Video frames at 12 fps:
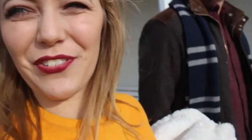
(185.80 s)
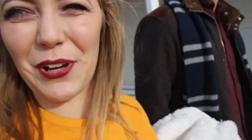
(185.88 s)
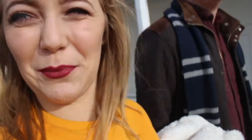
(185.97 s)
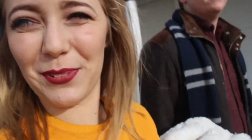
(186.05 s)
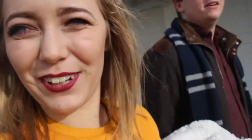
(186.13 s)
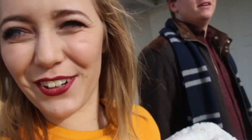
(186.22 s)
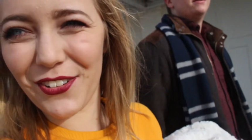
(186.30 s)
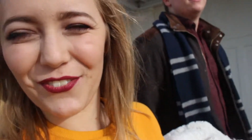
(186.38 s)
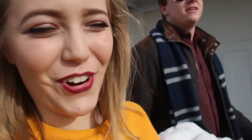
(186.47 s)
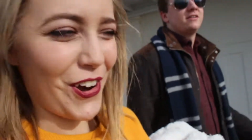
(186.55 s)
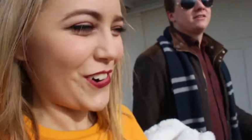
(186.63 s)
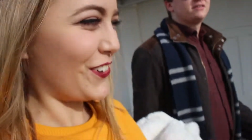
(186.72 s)
Film don't gone
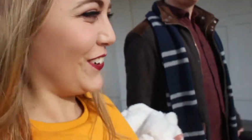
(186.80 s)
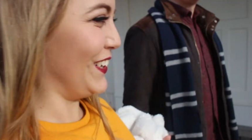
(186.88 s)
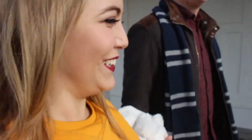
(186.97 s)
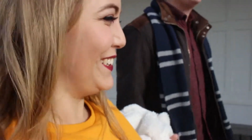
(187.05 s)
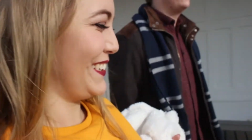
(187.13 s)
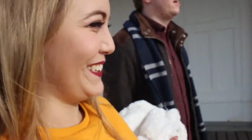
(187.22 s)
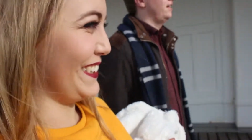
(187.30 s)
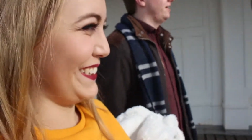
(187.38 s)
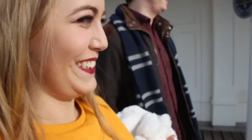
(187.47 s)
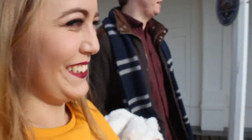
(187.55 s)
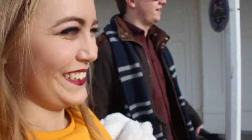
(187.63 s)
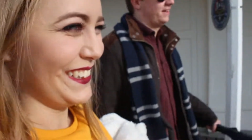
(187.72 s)
viral.
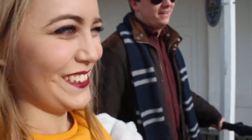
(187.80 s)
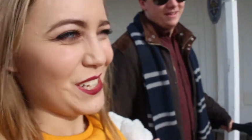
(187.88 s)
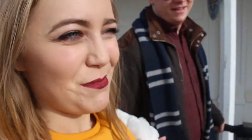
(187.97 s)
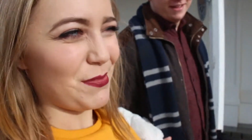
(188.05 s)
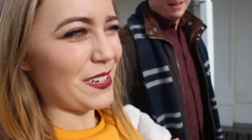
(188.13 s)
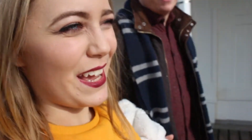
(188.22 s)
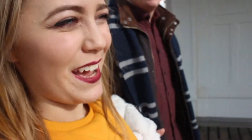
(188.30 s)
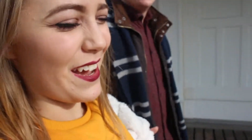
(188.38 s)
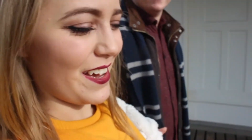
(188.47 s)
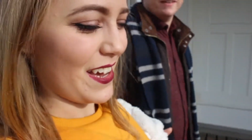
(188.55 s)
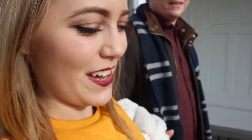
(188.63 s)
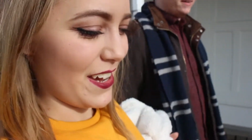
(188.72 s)
But yeah,
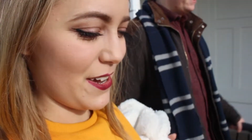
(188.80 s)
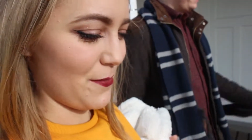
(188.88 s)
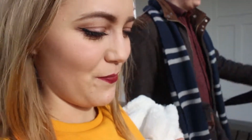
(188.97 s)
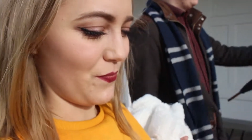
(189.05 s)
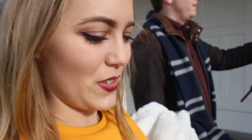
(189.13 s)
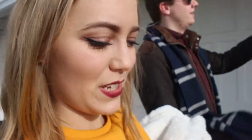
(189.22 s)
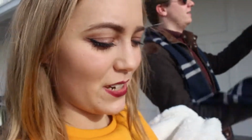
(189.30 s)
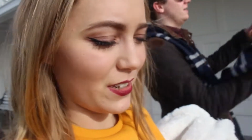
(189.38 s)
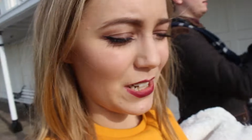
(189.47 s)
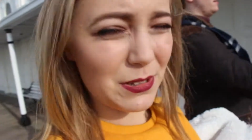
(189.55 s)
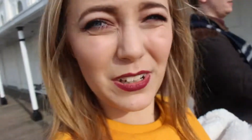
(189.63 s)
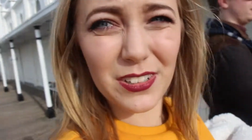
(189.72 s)
I'm
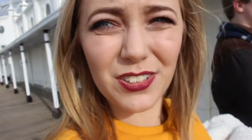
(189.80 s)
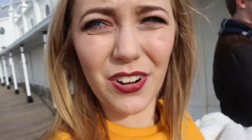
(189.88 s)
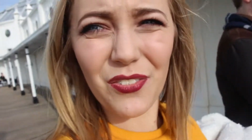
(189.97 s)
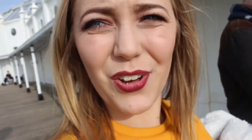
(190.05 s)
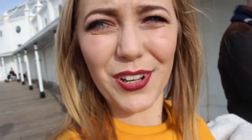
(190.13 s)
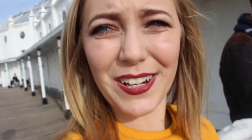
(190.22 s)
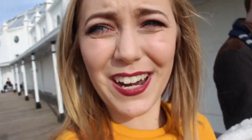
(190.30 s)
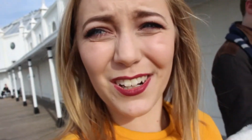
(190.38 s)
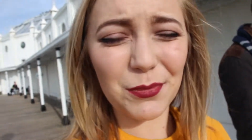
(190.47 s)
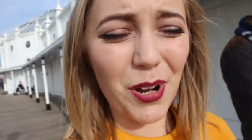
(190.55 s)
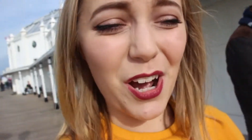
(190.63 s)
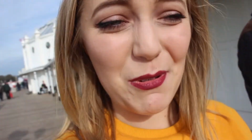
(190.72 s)
going to stop vlogging now
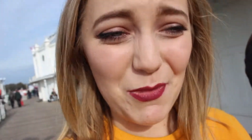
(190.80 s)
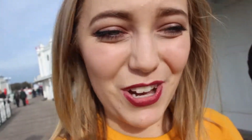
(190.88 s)
because my arm